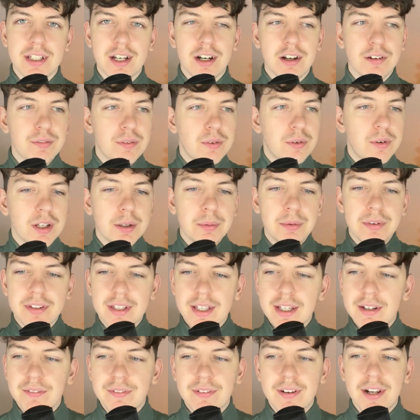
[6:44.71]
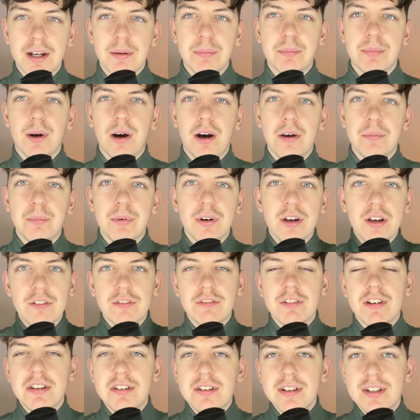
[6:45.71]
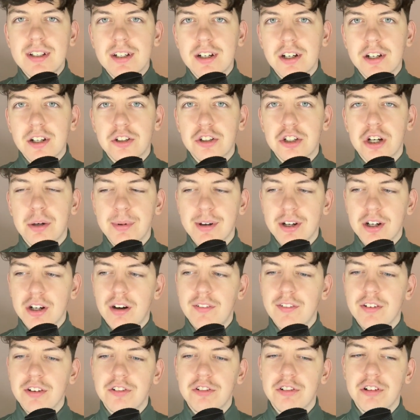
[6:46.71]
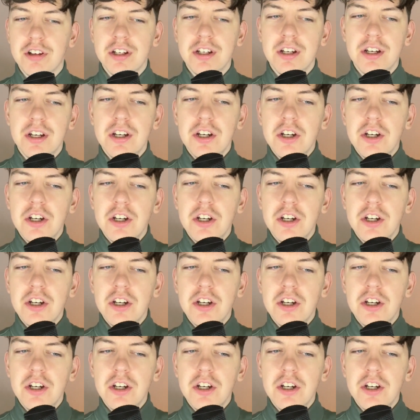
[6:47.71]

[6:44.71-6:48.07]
I thought it was it for Lampard, but he's recently got the job at Coventry,